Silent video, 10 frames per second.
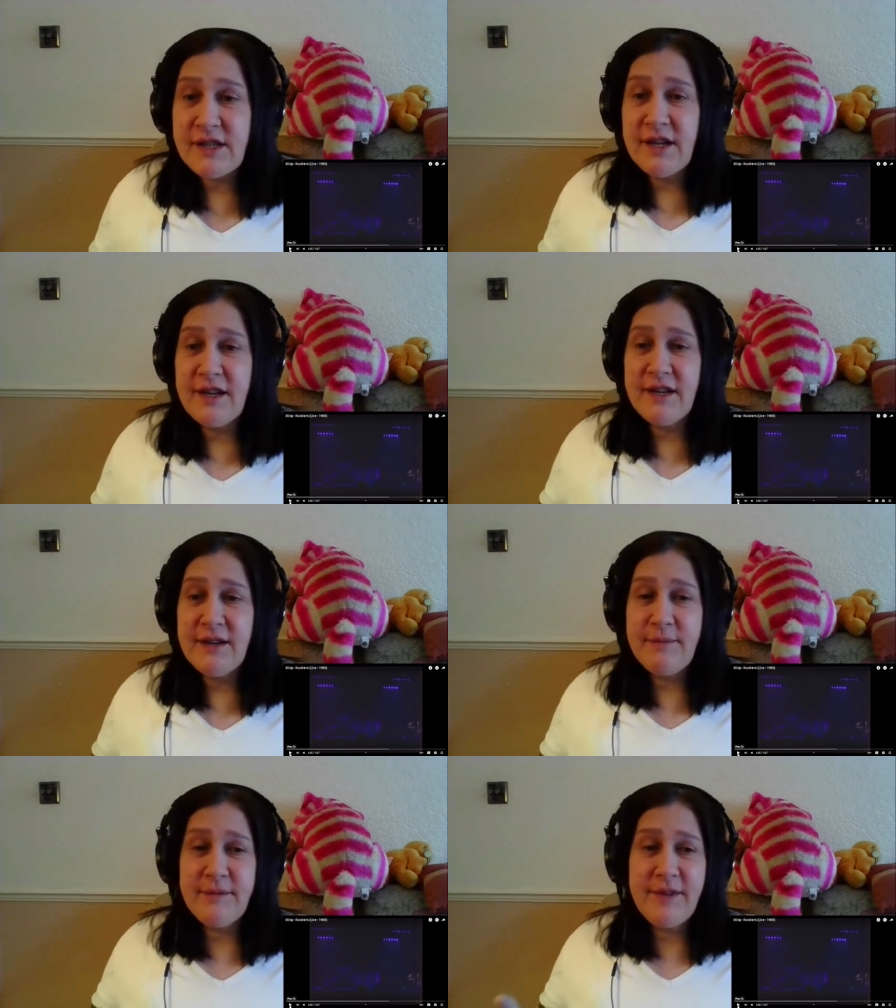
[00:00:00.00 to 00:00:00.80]

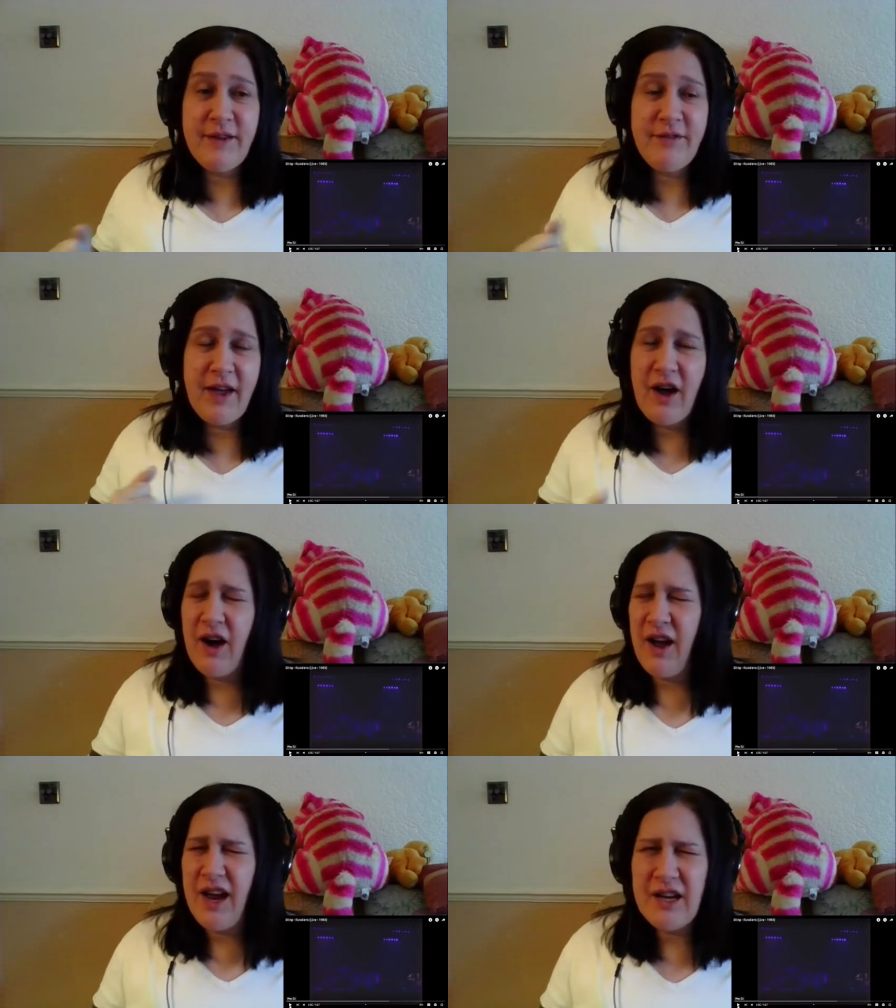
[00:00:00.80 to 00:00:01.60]
Um, if they
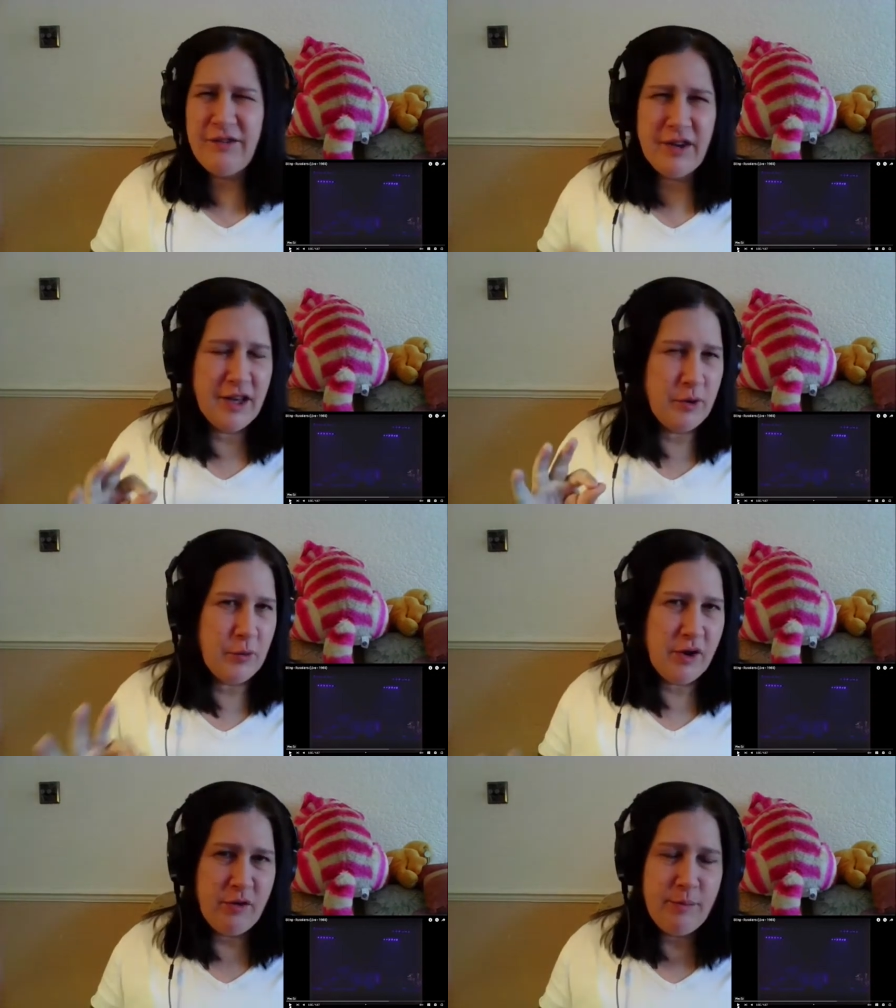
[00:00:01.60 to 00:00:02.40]
are anything like what
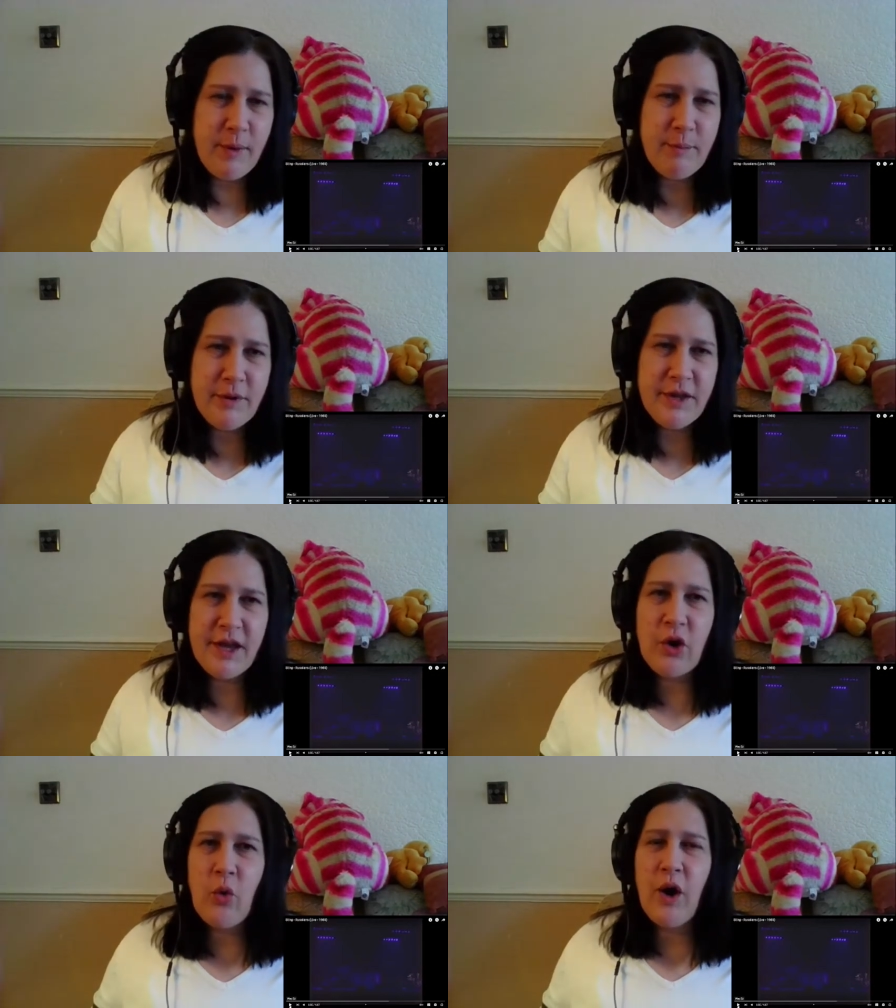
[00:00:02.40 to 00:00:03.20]
I remember, they're
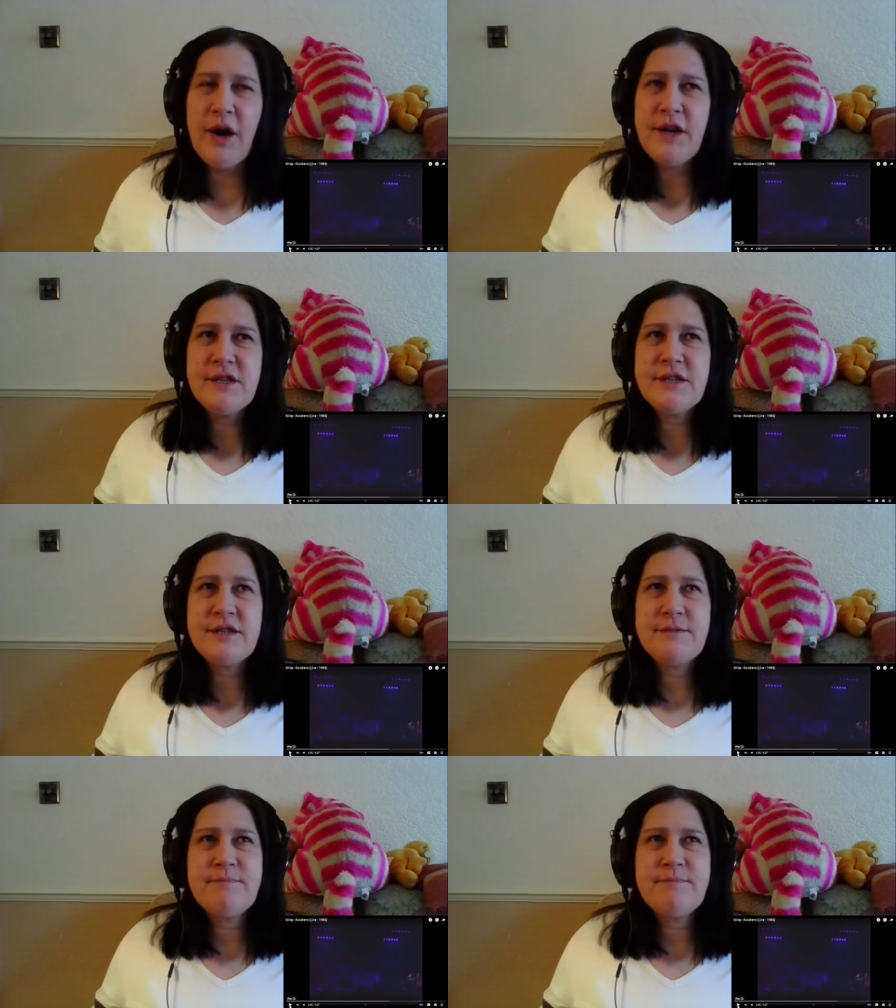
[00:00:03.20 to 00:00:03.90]
quite